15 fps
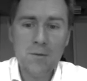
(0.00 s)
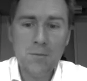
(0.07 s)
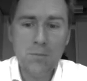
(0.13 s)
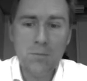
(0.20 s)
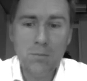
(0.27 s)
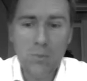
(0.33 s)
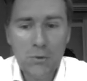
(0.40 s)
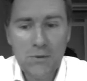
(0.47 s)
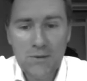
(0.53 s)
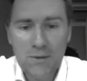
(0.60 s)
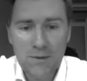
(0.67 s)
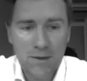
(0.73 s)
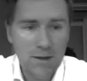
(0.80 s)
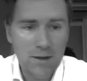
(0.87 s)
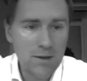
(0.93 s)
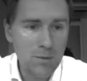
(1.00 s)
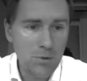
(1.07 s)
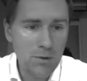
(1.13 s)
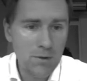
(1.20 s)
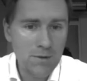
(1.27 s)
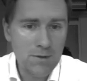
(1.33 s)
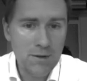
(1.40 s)
most data
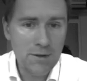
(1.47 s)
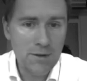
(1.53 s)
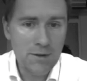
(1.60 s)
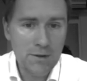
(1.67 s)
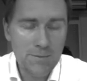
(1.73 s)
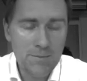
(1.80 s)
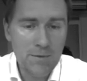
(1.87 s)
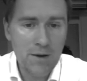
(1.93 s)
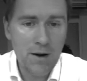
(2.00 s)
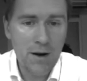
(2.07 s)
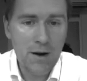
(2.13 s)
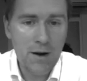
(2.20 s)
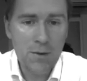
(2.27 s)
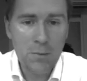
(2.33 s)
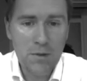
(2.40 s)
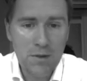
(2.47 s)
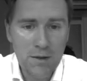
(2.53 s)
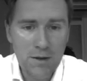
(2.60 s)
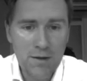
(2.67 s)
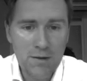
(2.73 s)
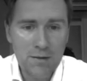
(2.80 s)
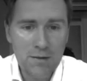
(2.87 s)
points here are
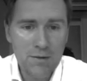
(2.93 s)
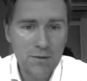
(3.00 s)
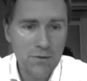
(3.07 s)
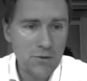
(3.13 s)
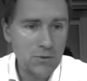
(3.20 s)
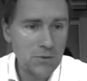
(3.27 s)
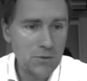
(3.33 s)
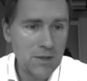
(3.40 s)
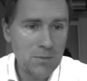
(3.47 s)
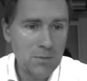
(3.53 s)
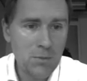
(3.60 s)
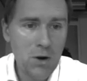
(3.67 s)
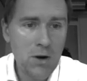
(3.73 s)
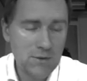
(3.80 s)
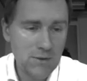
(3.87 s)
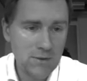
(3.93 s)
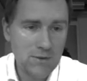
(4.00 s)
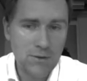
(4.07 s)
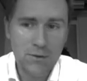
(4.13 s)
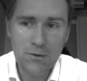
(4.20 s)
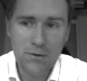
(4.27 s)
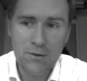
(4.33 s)
within the green boxes.
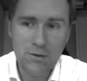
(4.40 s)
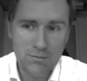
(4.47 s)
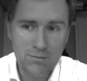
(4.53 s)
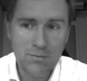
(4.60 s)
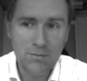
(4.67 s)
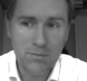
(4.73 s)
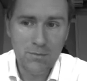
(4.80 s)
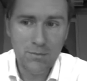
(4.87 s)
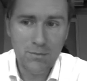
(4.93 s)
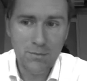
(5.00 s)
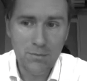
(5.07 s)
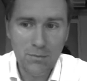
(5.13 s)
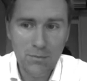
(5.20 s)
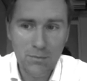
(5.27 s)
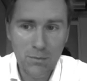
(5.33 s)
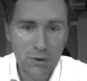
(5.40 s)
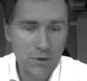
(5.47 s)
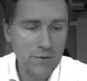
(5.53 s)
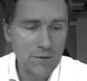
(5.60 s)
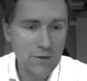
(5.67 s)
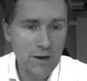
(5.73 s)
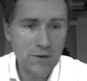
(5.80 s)
So the
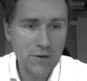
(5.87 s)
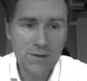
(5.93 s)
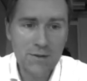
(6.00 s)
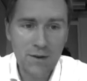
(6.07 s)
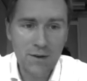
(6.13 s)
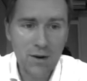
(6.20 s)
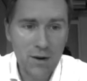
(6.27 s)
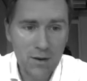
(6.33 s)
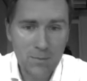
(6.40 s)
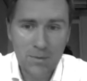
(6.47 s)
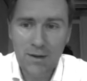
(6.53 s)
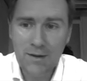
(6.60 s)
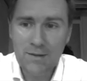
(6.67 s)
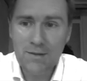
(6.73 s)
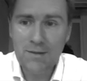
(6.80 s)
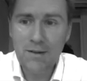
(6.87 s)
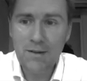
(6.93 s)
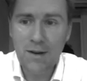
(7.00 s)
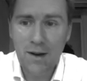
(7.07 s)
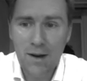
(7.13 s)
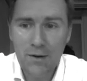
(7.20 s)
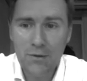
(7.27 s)
modern variants are placed
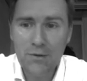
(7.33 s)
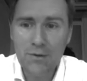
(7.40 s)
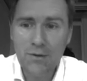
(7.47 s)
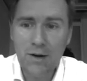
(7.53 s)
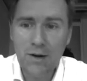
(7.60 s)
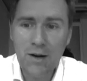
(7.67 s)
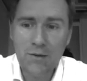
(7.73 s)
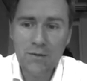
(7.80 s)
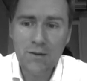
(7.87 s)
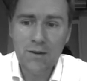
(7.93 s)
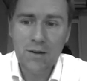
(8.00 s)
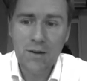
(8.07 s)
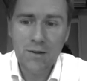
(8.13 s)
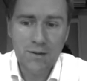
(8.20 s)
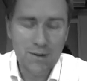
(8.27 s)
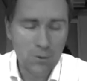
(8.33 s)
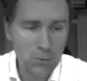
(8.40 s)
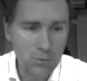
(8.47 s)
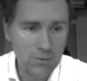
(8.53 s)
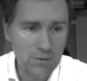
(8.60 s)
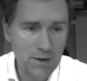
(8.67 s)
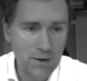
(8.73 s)
high on the graph, the
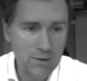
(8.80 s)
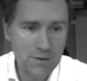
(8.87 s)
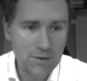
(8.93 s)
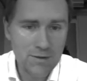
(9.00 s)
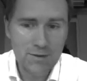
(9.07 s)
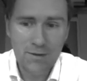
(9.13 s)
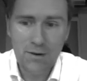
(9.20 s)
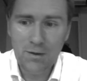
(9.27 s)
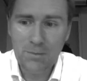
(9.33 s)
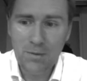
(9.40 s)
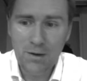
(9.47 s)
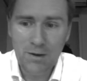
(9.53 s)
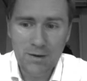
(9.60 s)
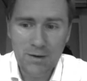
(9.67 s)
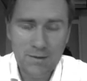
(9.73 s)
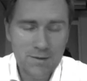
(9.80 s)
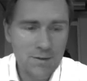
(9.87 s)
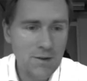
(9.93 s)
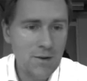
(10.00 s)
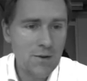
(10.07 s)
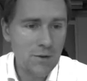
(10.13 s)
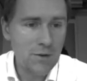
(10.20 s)
old variants are placed
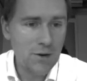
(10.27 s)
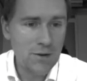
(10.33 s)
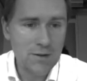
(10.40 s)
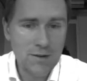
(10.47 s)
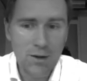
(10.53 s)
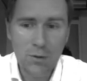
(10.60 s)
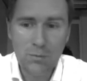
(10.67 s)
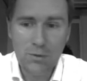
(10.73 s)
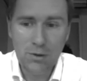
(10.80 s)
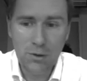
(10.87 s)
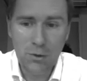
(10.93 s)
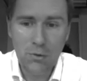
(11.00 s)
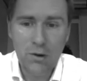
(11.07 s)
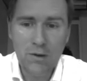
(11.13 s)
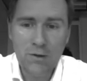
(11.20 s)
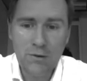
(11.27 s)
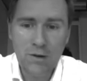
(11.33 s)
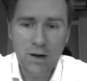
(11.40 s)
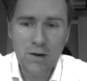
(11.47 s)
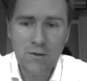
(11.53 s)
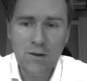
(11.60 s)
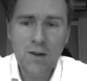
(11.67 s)
fairly down below on the
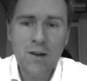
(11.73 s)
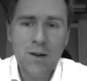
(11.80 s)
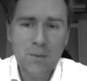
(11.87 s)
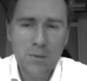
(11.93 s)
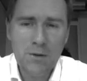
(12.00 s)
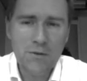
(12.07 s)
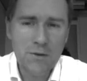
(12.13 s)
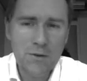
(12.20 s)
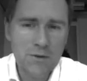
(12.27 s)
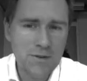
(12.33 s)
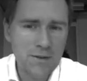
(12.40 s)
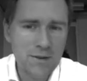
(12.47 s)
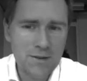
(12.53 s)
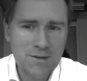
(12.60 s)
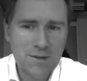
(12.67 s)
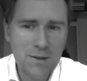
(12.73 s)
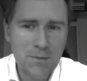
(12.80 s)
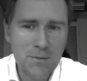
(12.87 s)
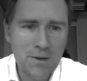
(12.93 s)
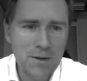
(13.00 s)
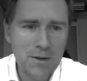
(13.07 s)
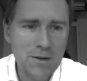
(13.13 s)
graph. But of course, there are
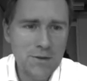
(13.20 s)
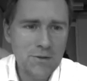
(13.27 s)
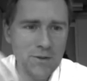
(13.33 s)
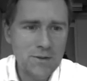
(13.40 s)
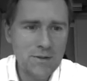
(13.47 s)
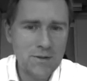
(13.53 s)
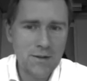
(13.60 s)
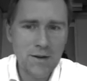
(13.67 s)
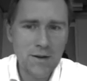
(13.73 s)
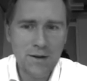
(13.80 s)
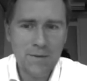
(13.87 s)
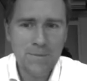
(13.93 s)
some interesting